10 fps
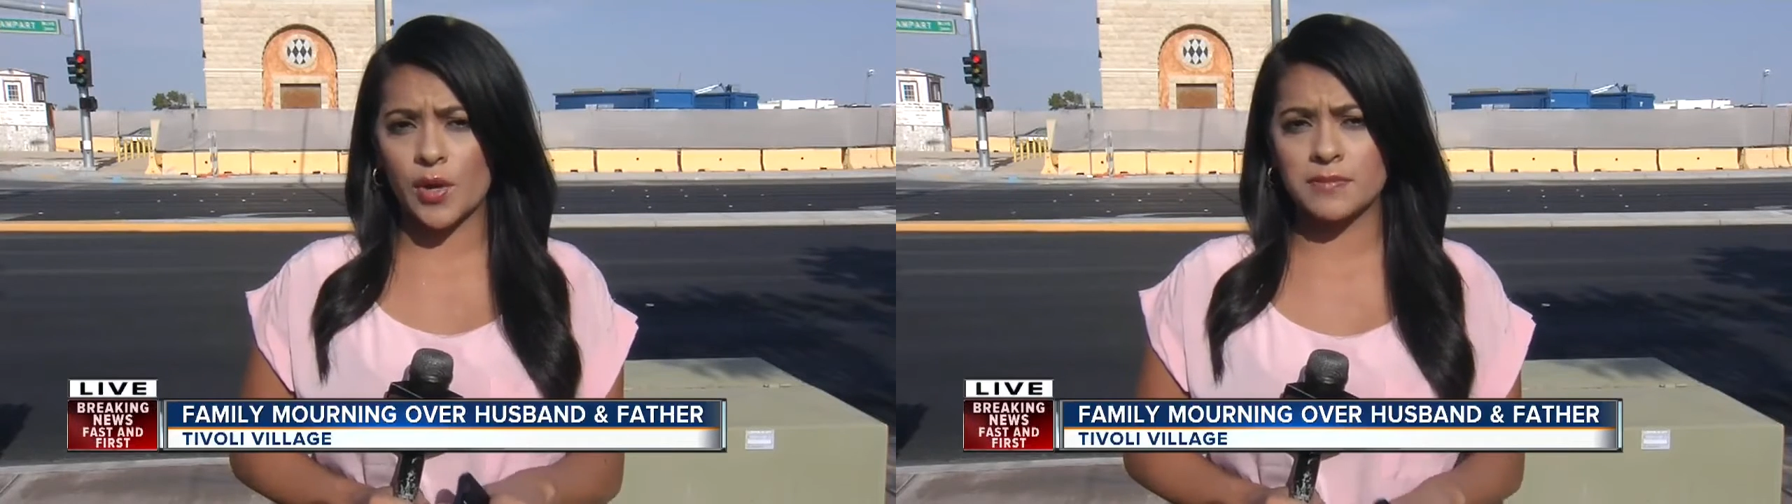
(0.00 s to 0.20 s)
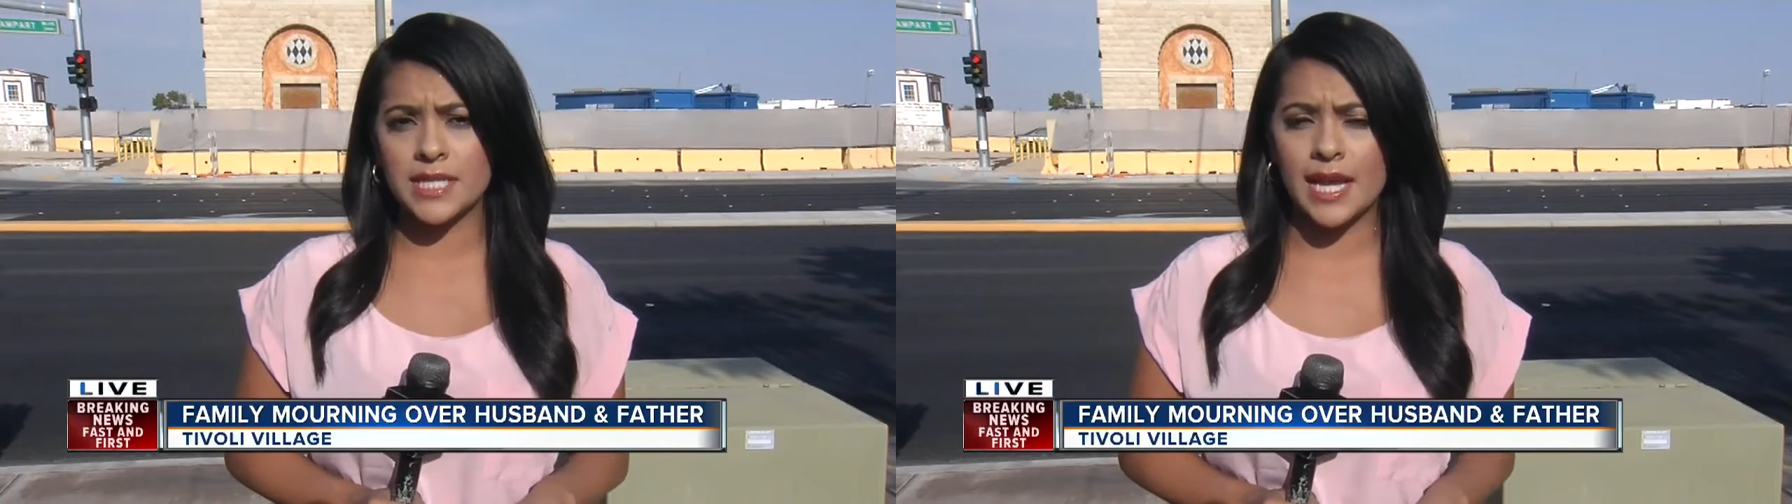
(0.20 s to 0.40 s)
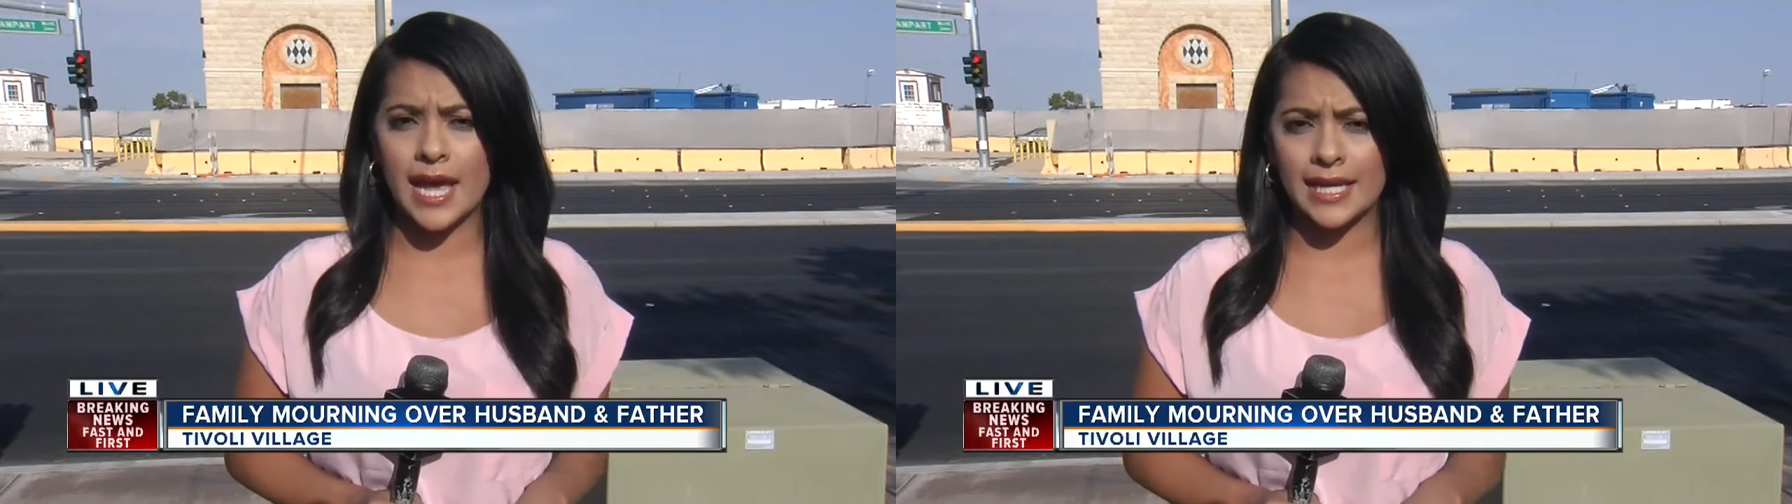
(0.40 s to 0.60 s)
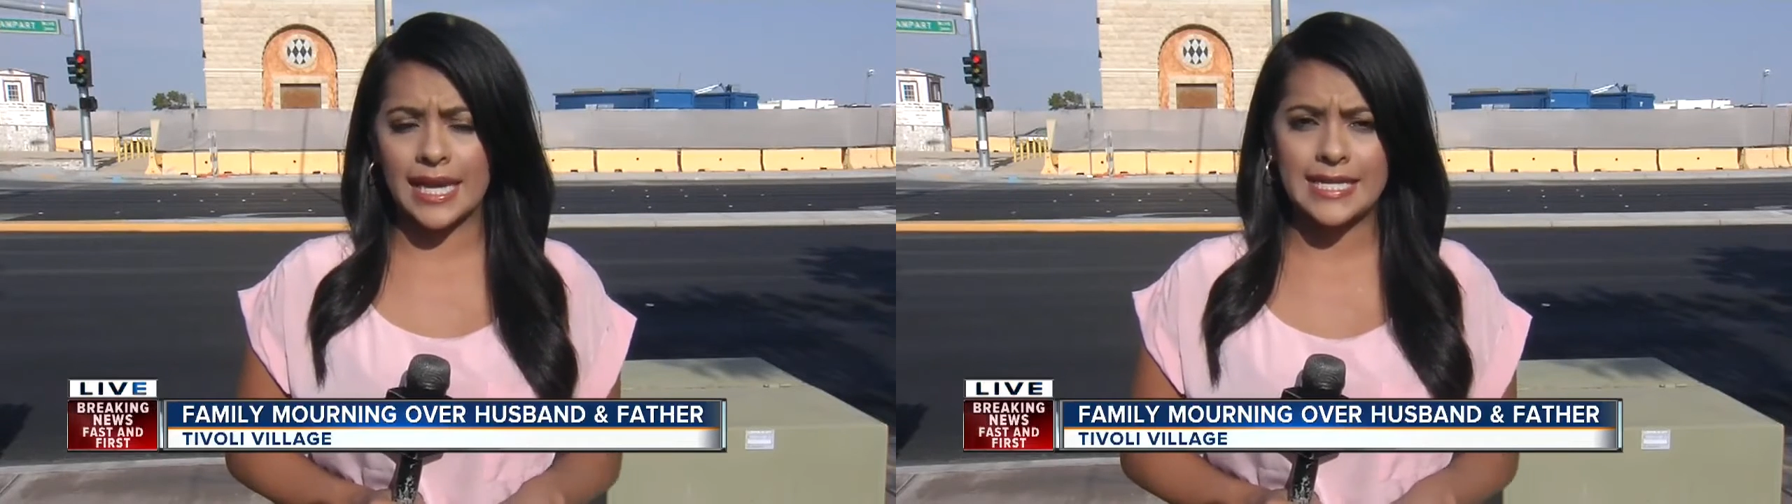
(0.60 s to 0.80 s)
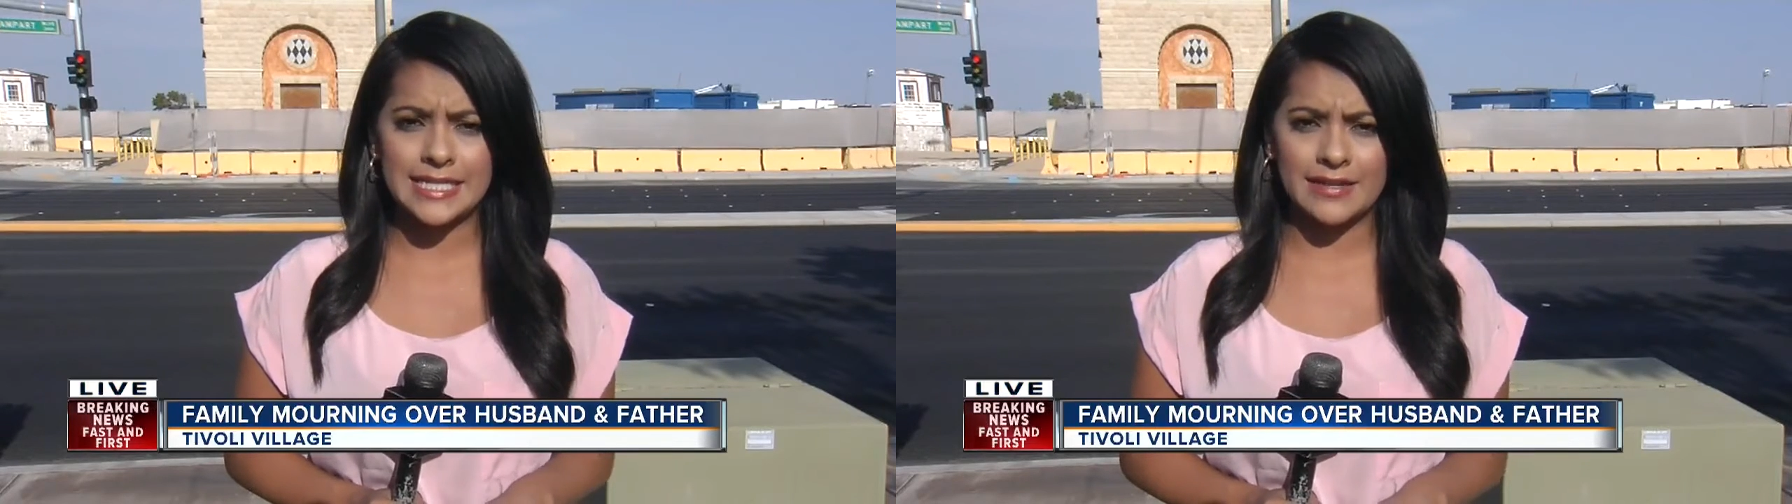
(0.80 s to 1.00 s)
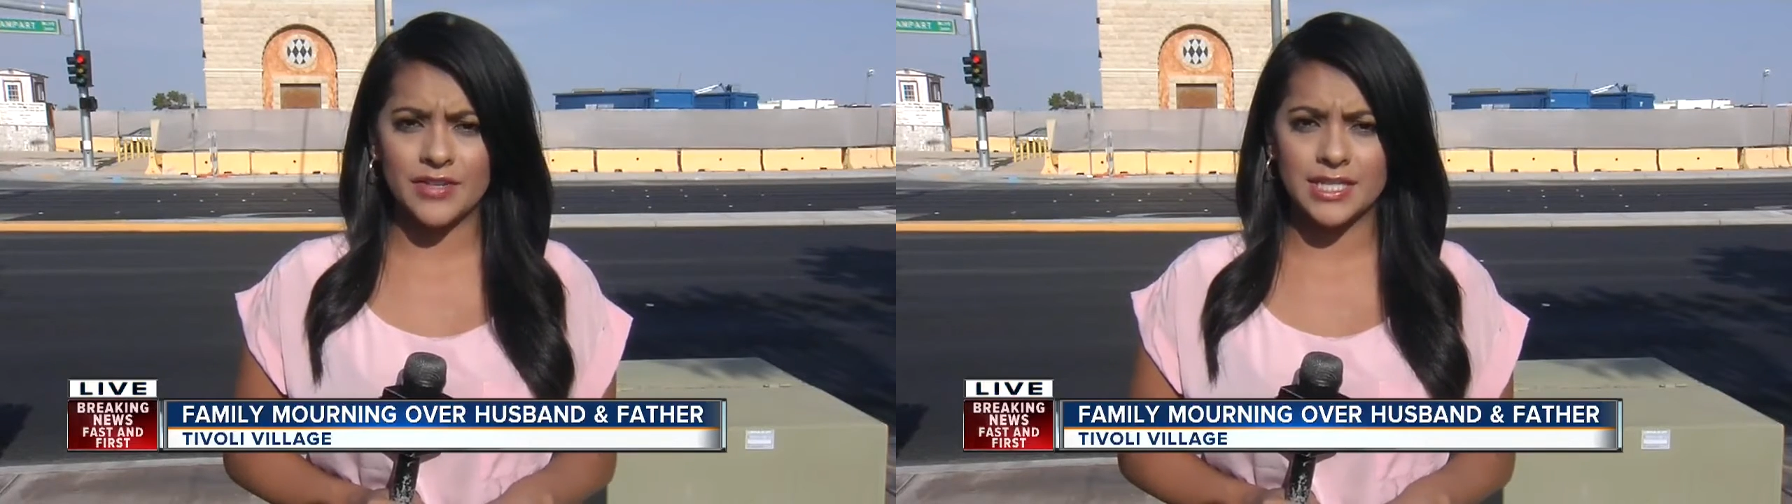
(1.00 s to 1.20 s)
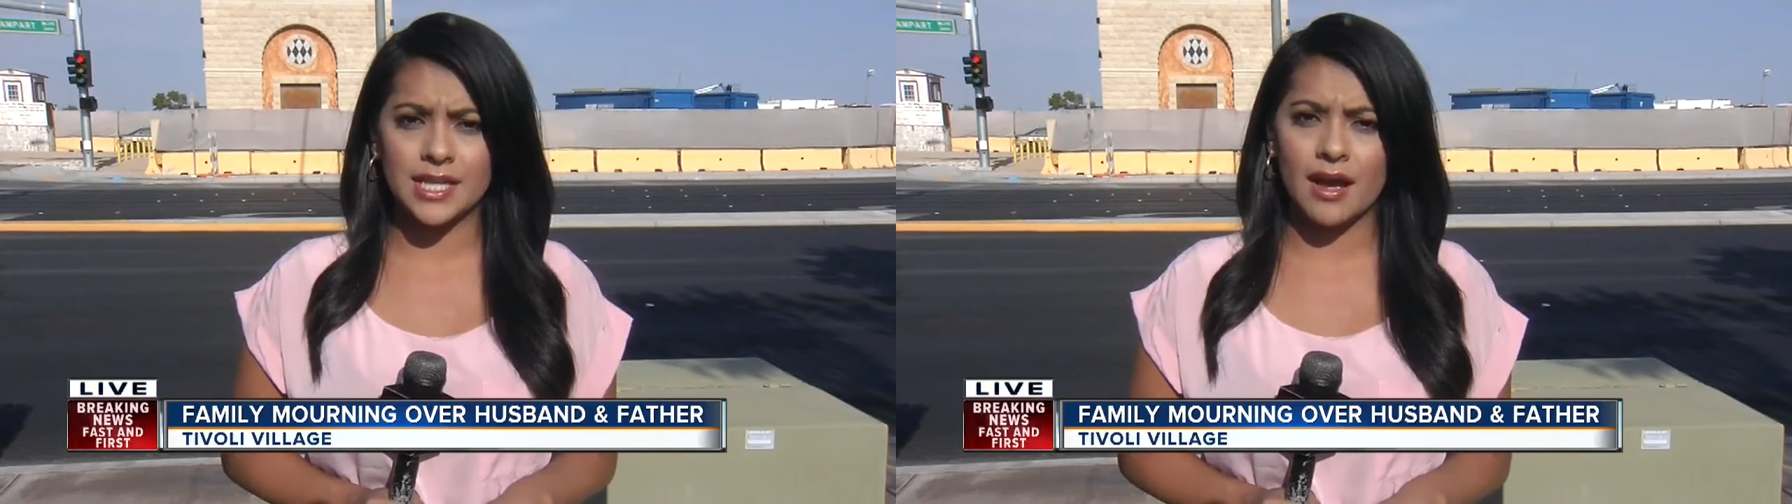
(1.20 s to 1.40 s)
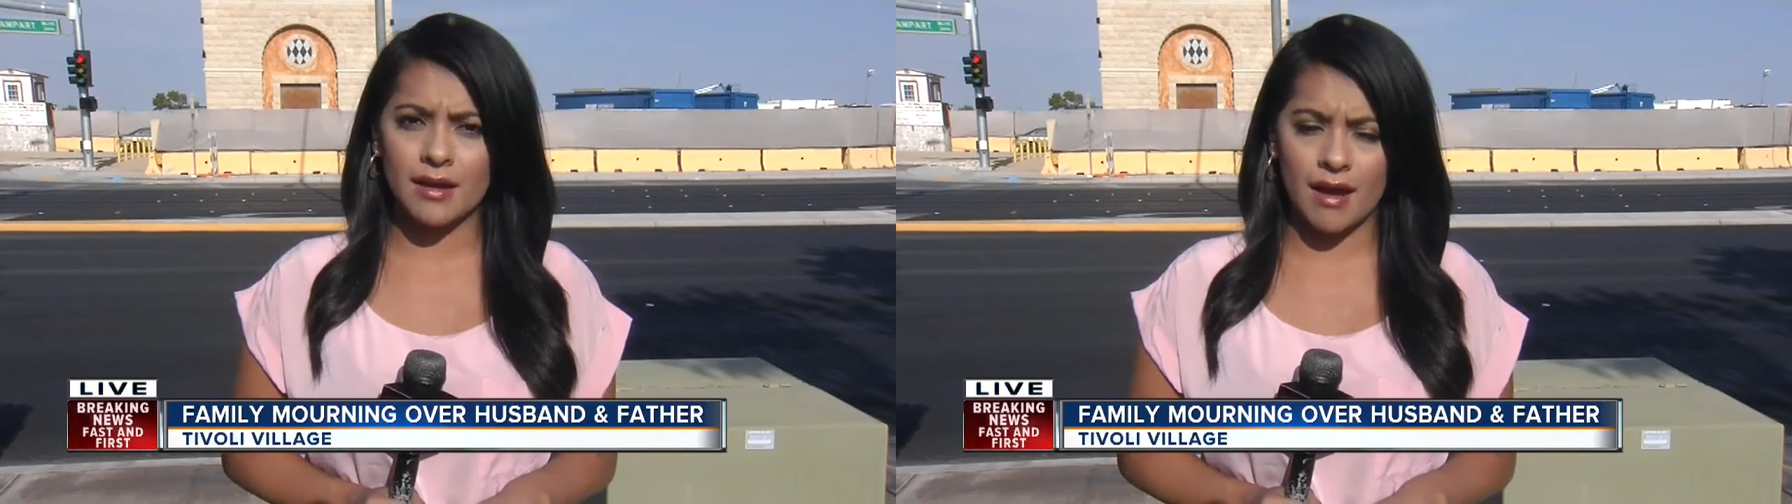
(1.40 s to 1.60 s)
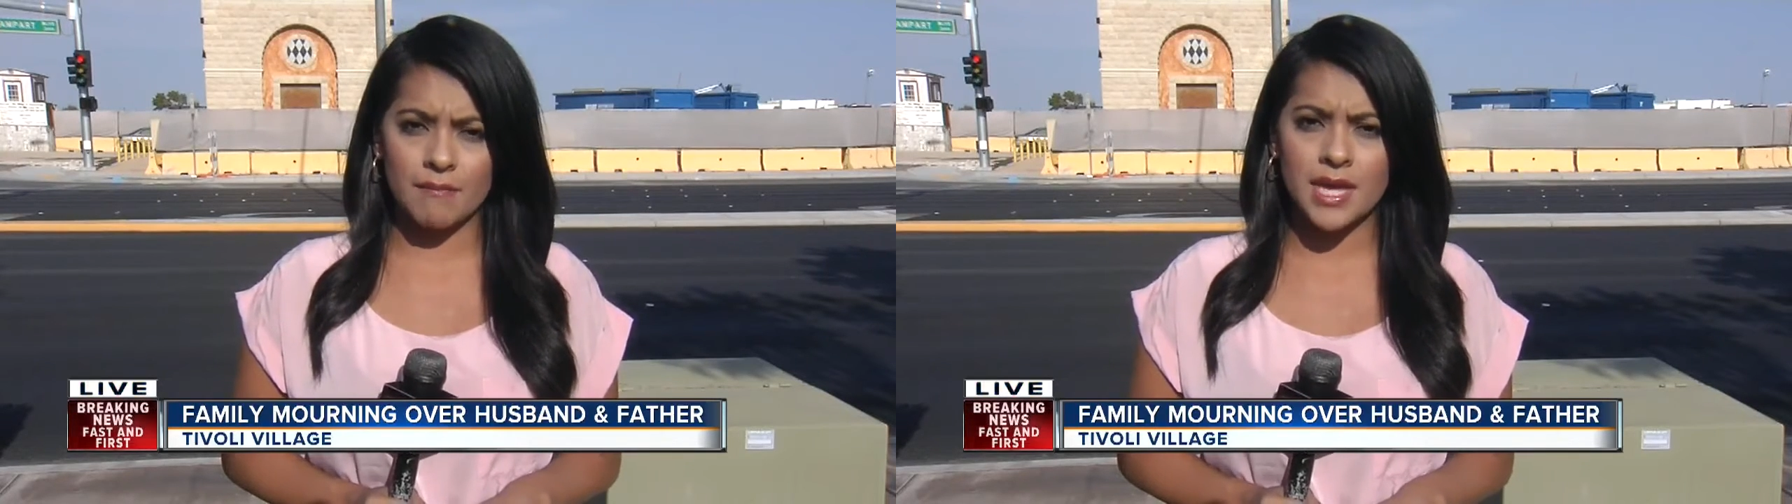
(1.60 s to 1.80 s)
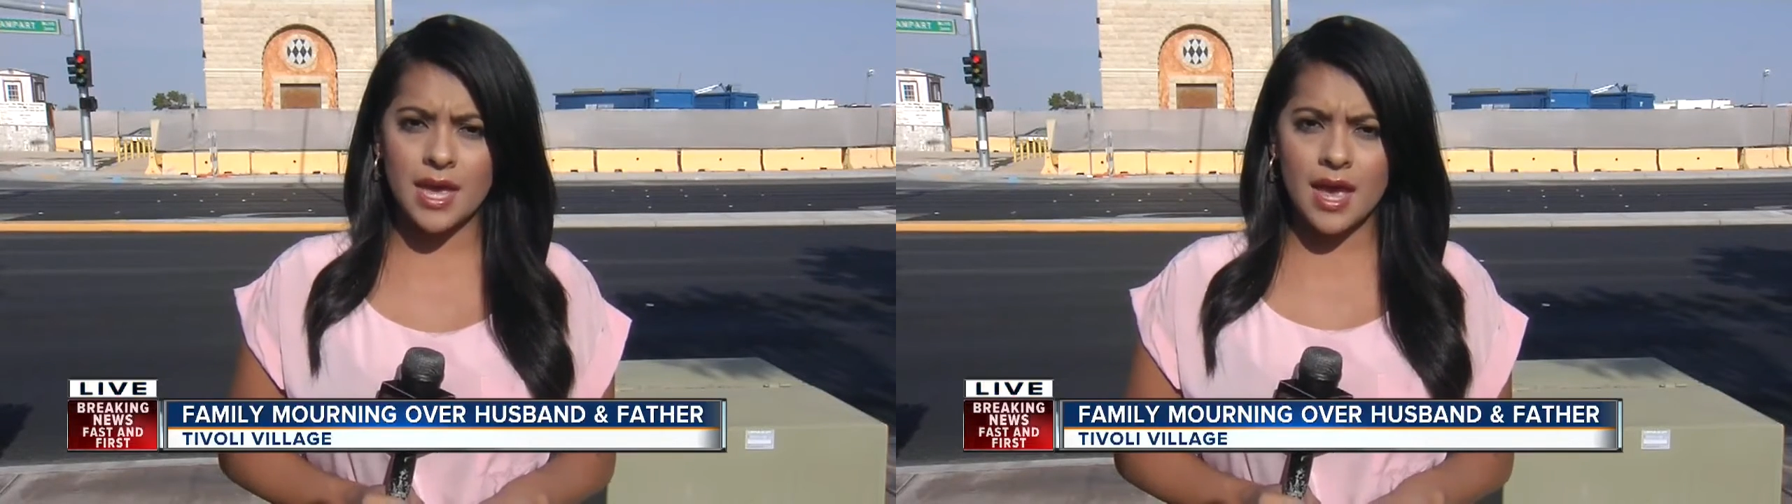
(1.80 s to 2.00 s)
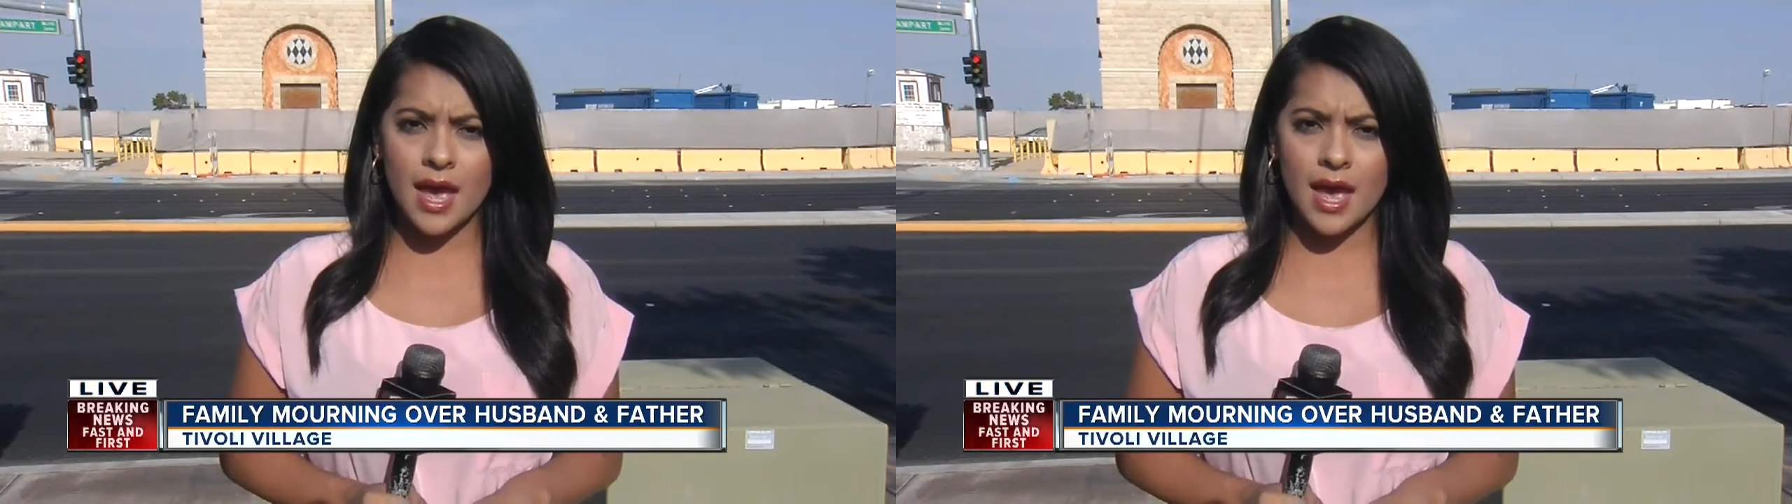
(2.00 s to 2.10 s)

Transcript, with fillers: website at ktnv.com.